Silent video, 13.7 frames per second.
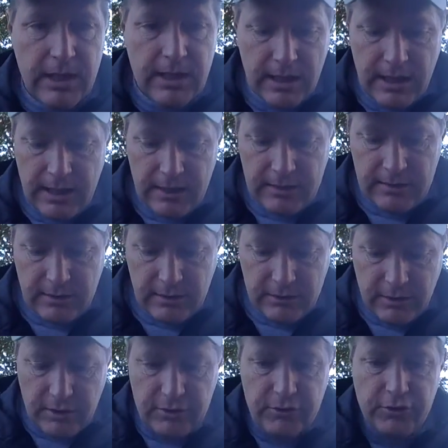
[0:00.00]

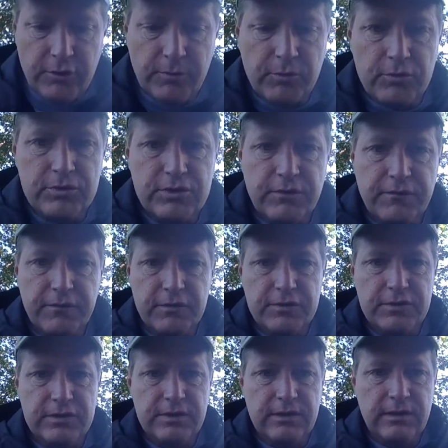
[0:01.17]
under numerals, the
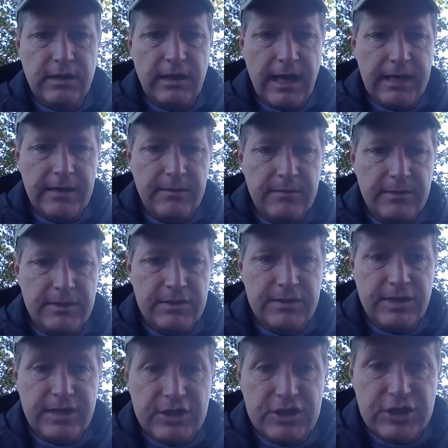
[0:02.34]
first item is
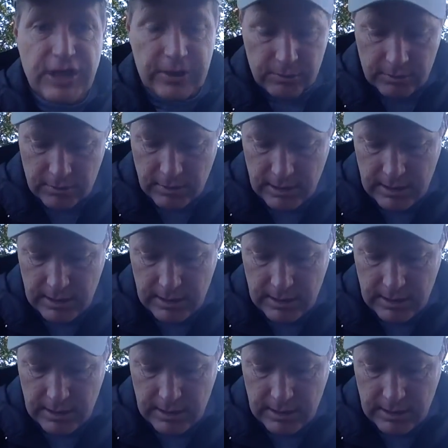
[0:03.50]
in general,